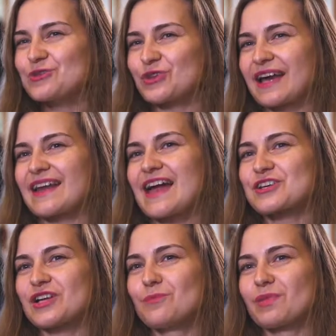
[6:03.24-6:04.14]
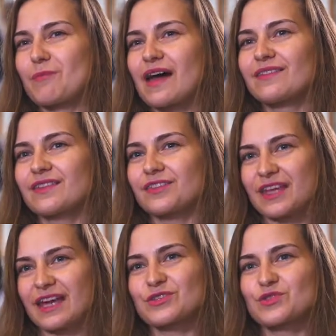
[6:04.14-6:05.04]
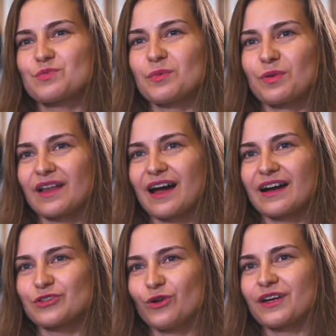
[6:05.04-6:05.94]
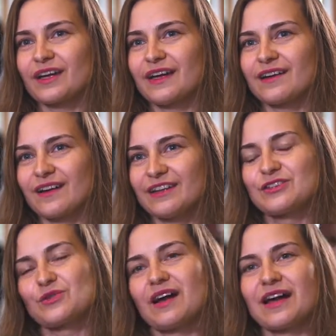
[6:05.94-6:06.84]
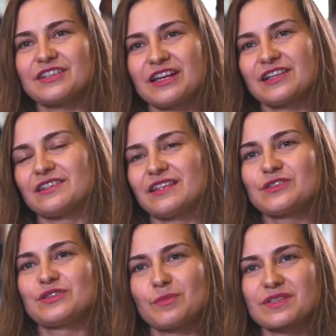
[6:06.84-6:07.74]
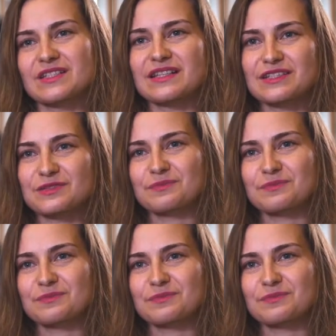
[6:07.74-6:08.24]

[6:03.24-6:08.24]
can I actually implement the things which people are talking here into my day-to-day business.